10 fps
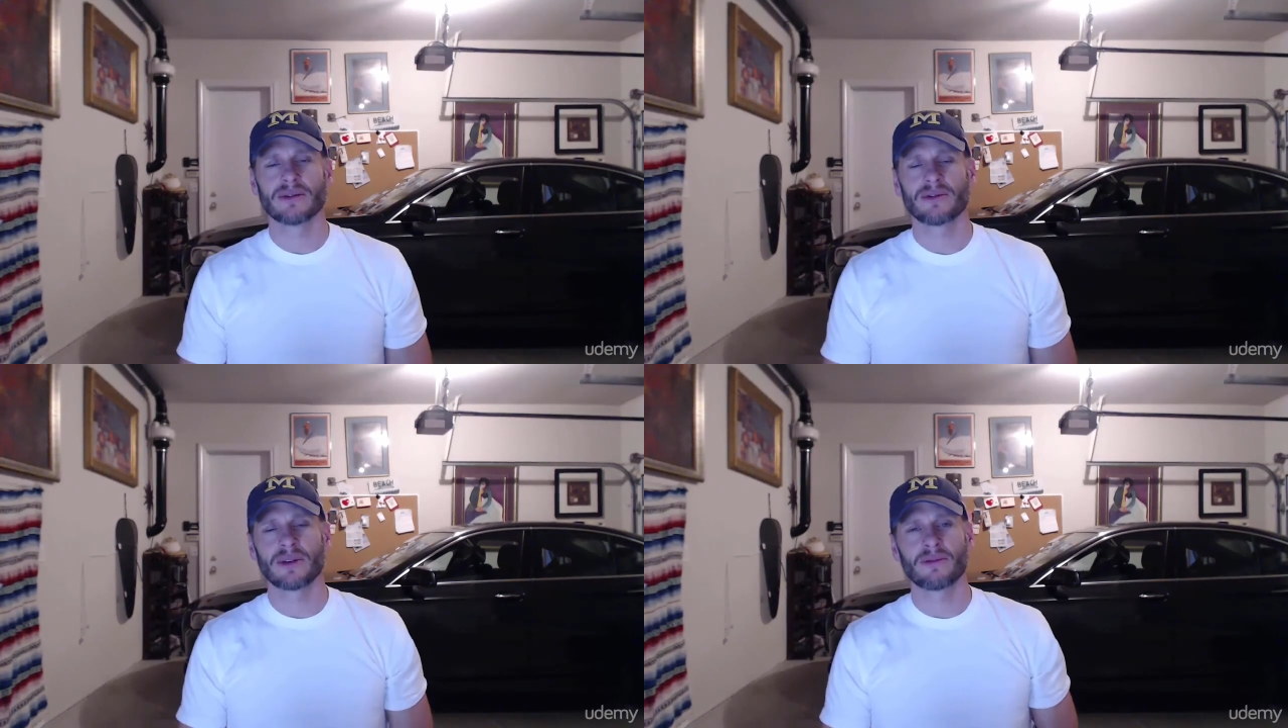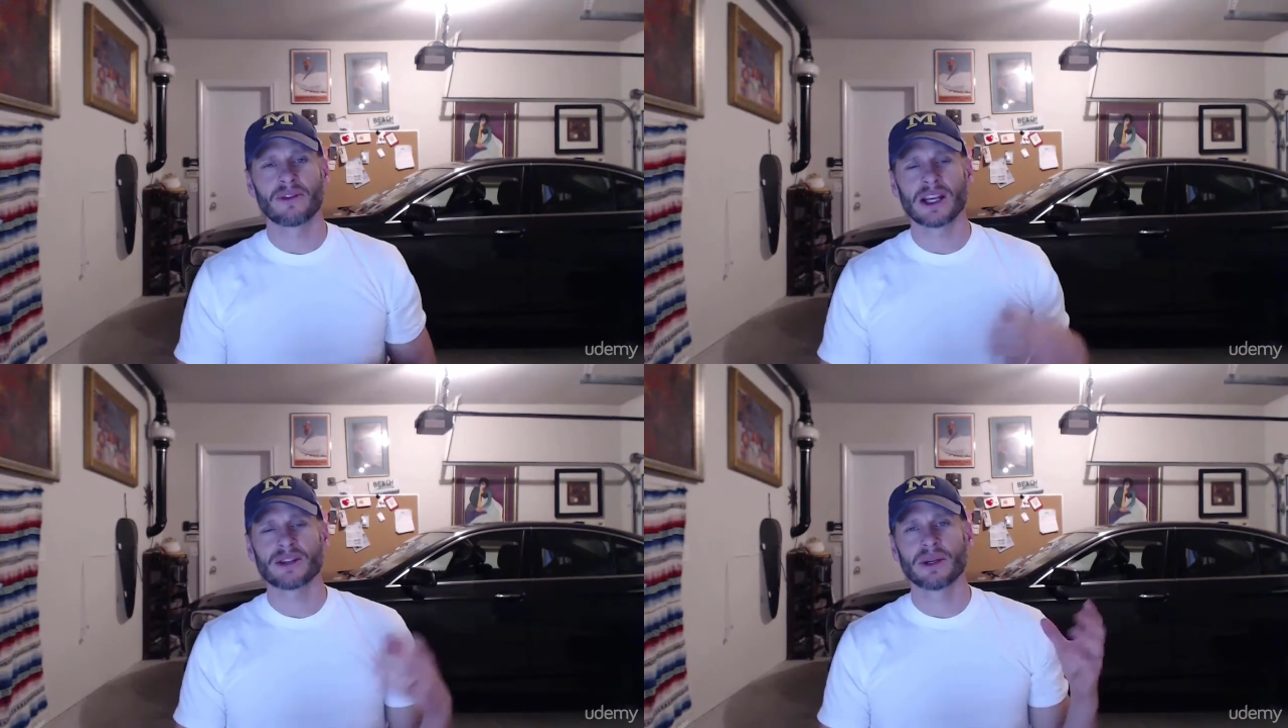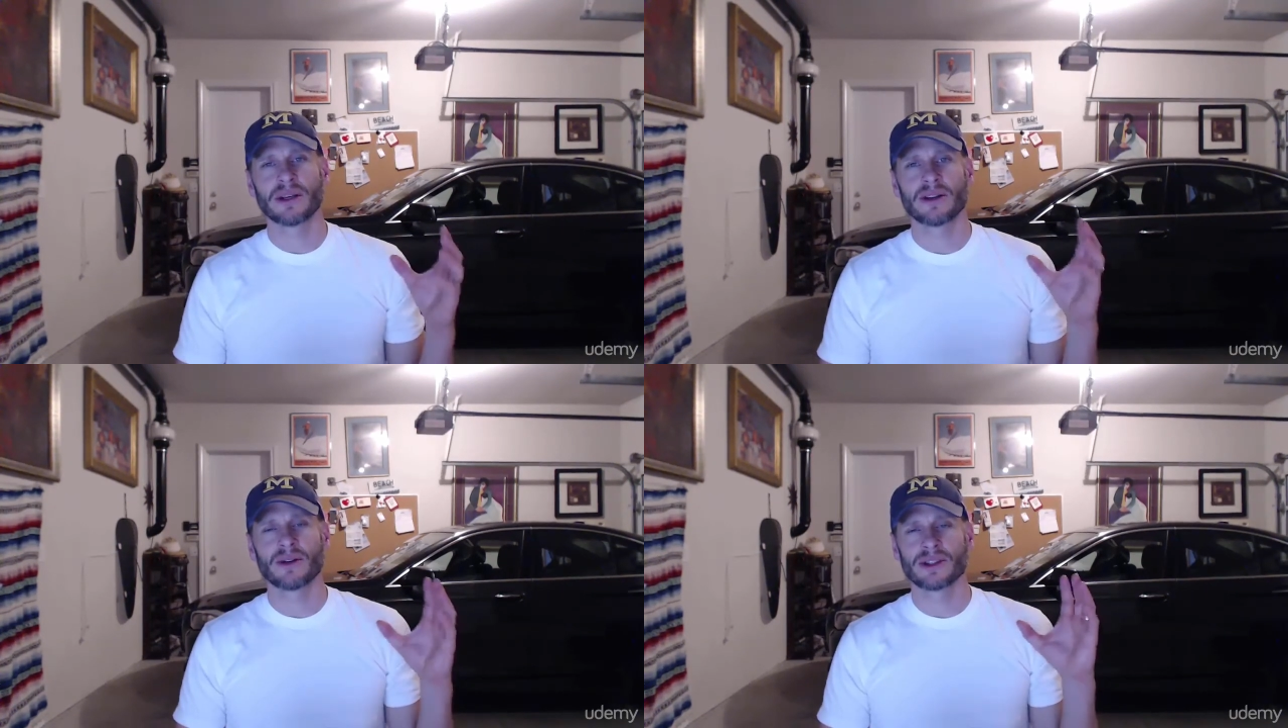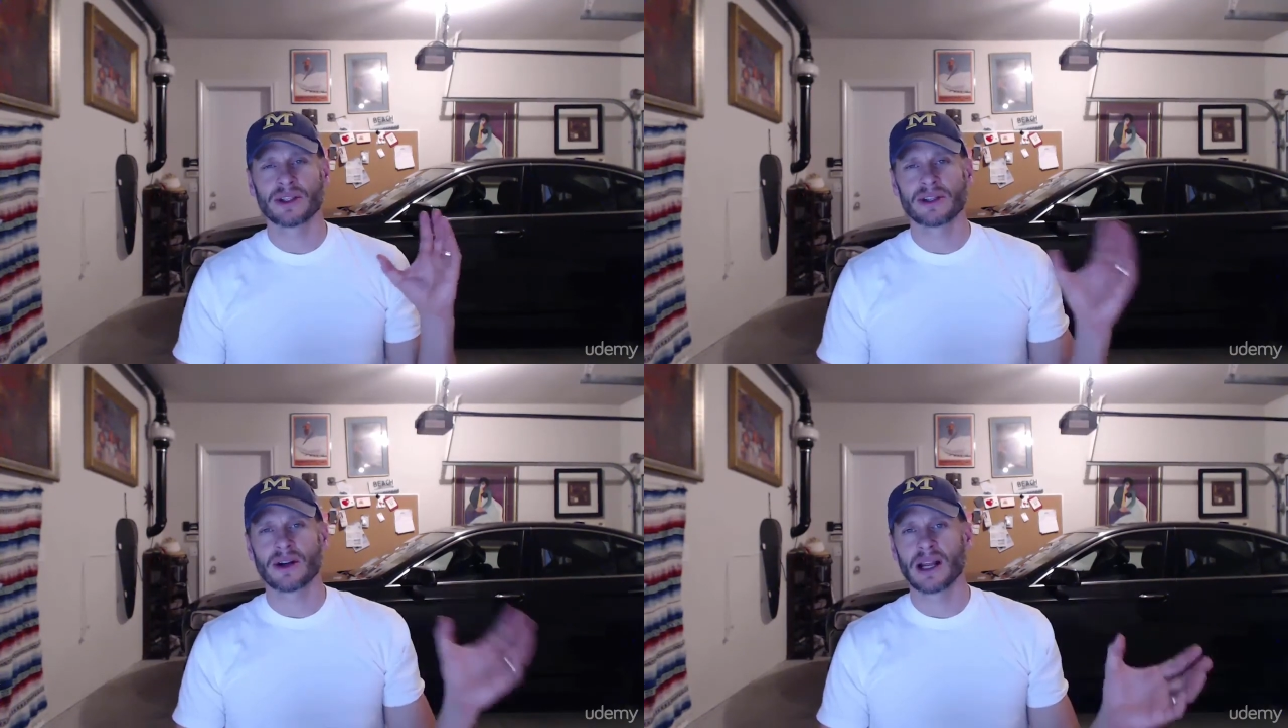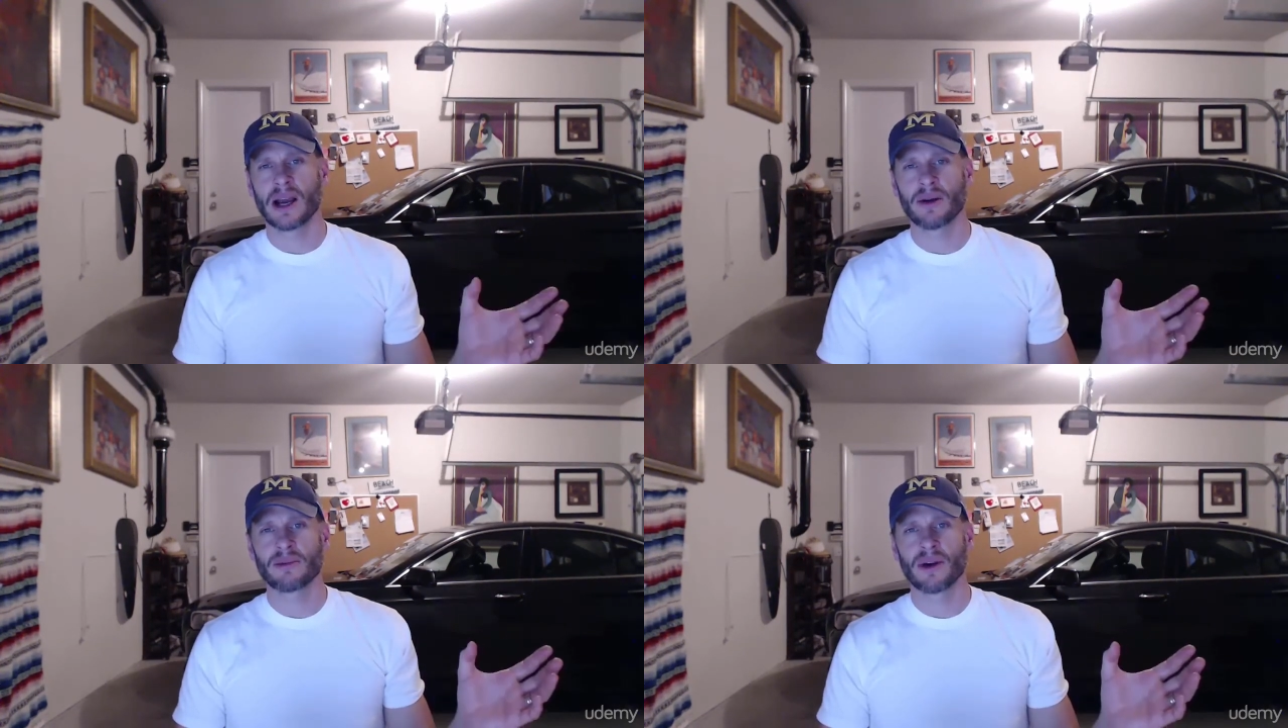from freshmen who are just starting
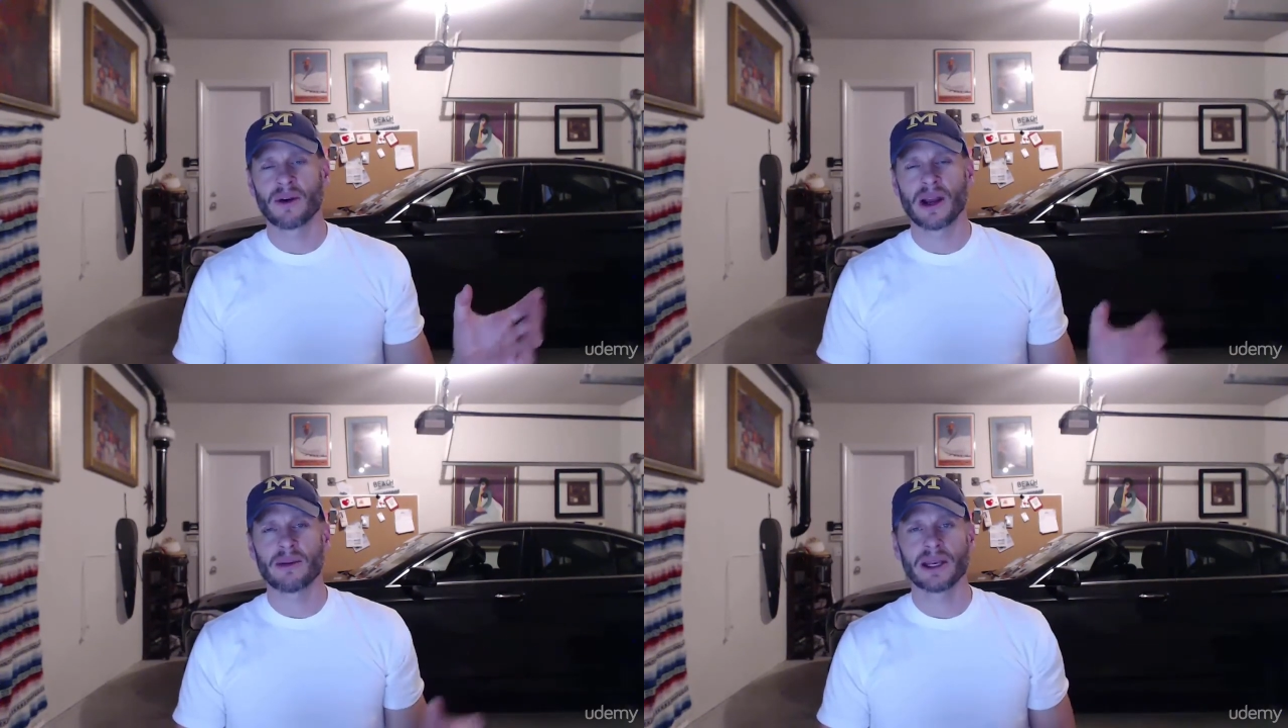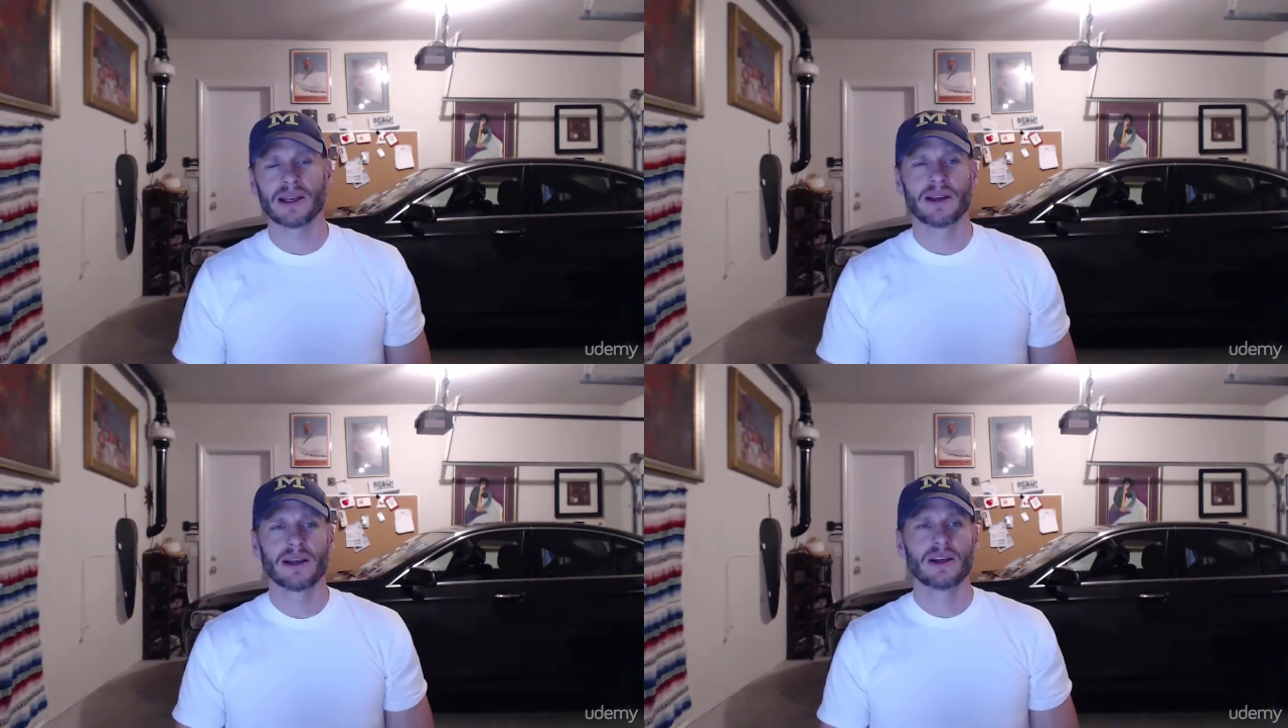out with programming